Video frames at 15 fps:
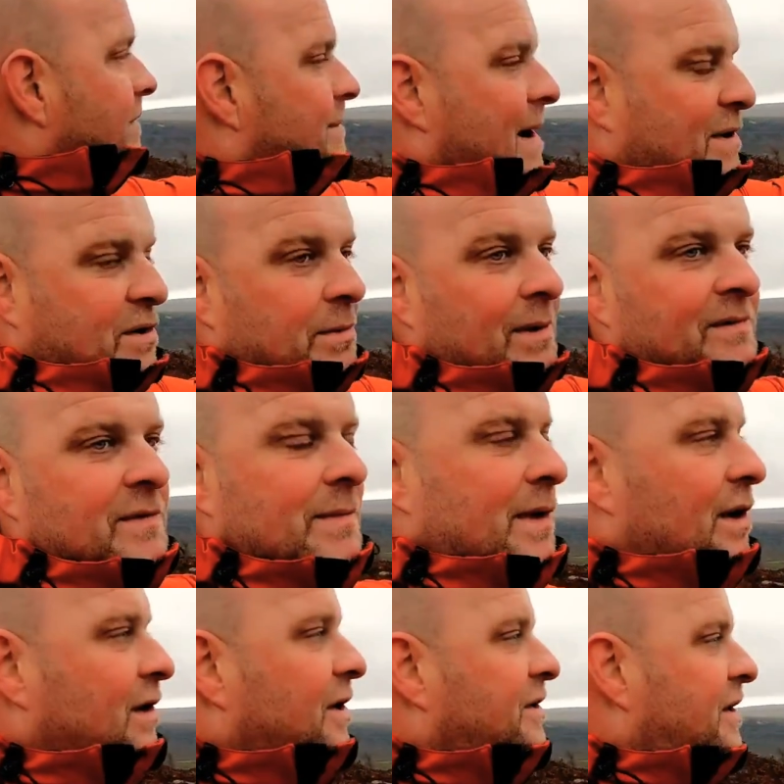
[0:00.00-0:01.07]
and then back up at
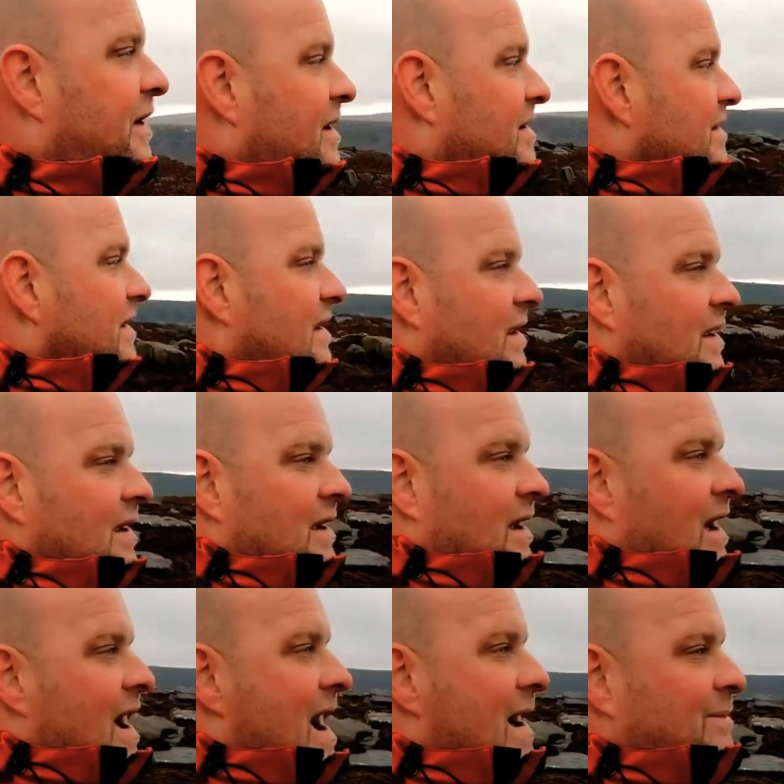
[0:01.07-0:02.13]
Moorland.
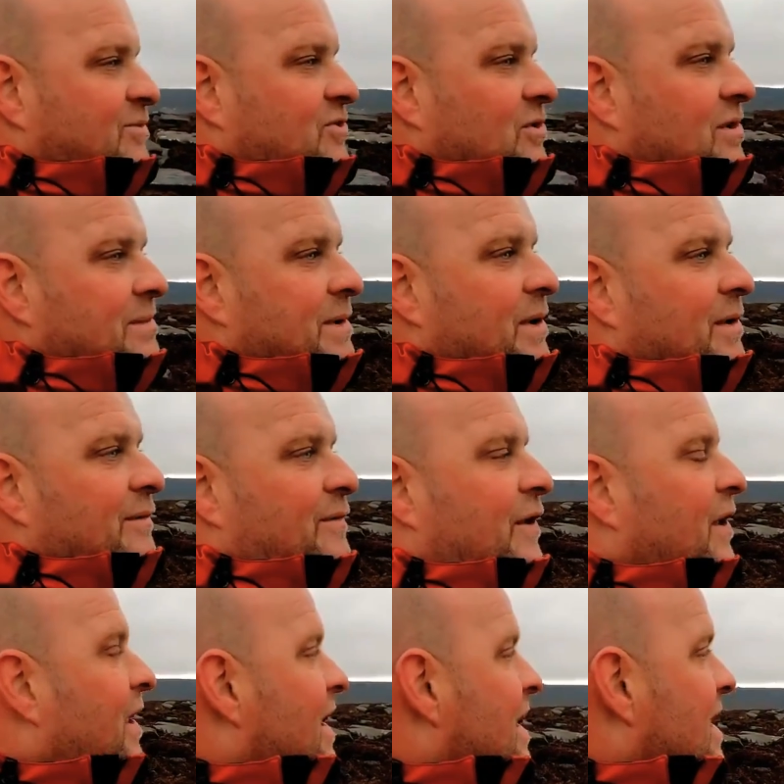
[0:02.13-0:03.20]
Absolutely
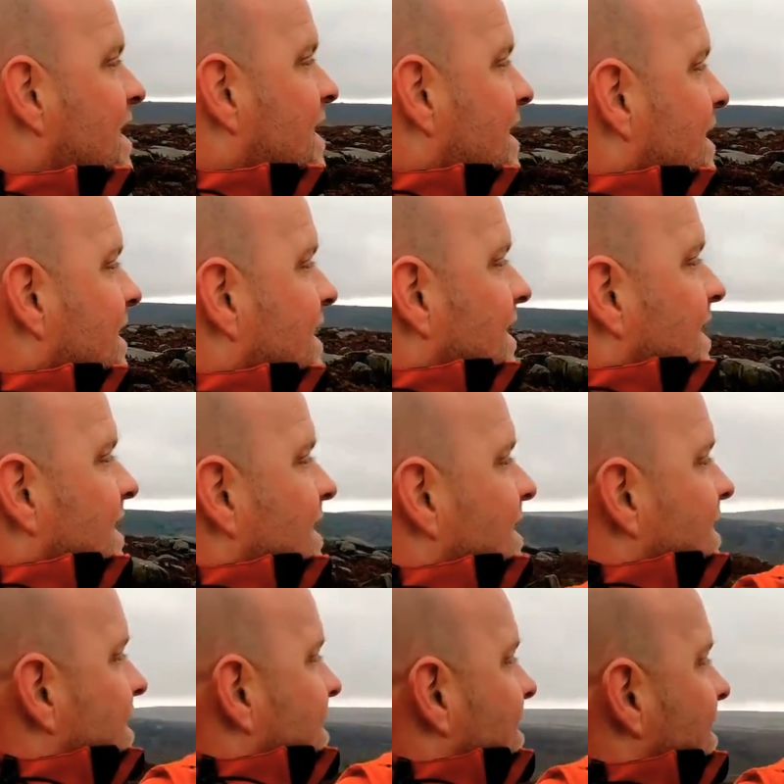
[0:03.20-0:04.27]
beautiful.
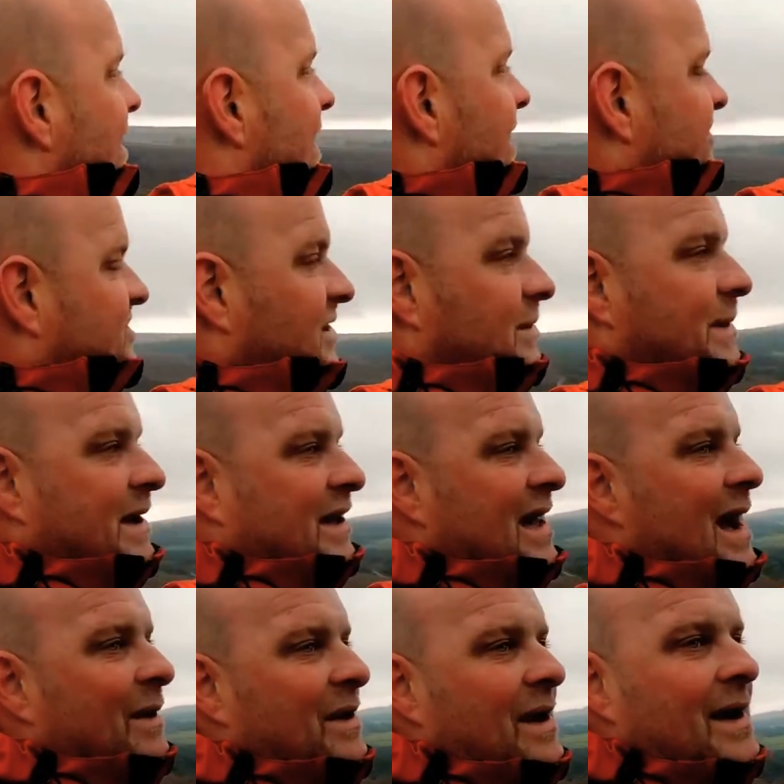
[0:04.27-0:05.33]
You know, it's still a bit
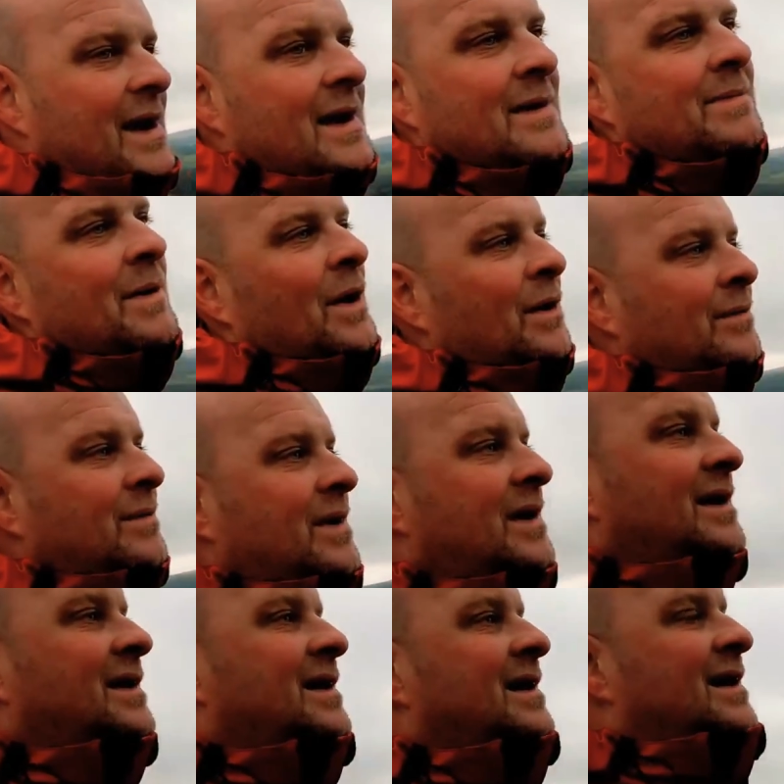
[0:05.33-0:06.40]
cloudy, but
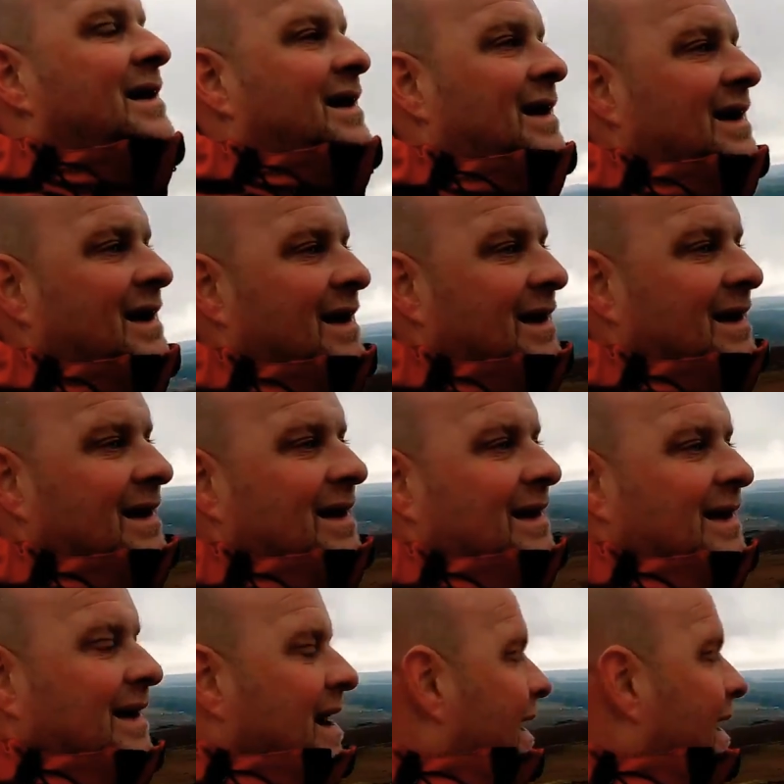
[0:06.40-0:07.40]
you